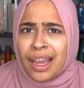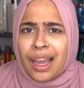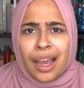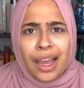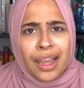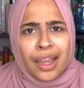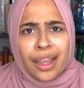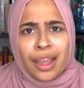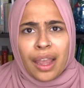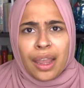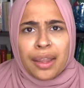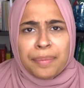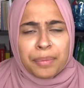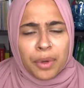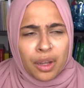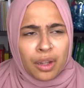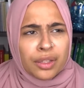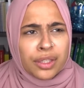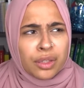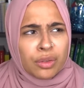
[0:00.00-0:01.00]

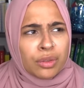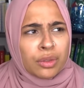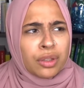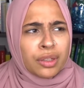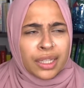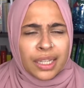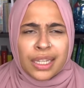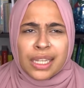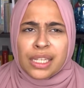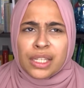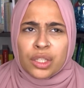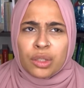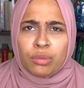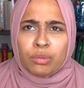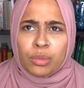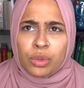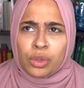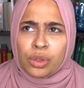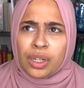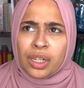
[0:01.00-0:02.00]
I'm also looking into
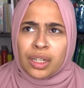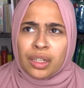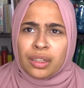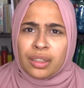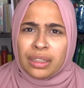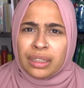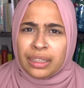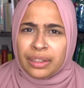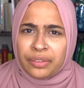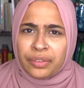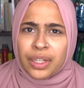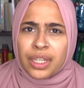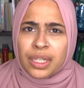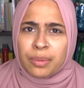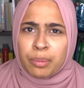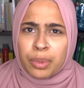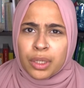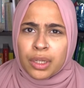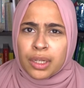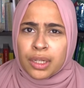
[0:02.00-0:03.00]
more living
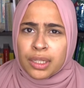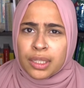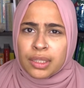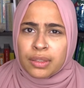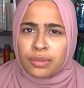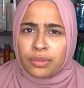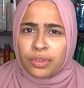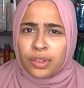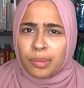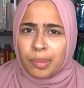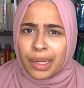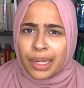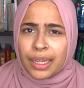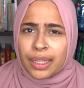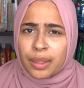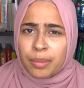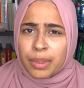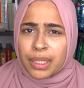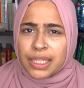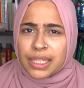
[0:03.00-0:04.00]
books for
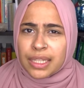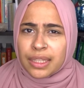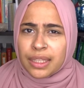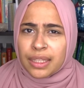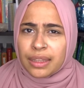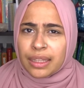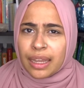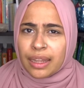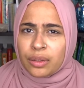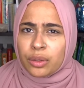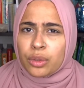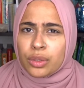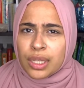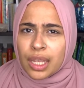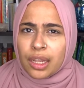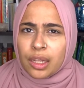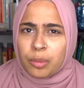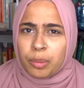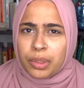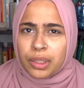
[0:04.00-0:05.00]
math, because I think that those
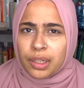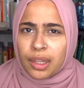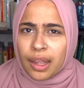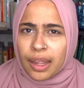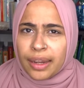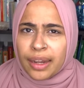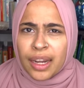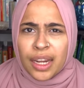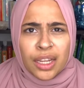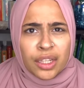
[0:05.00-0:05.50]
help a lot.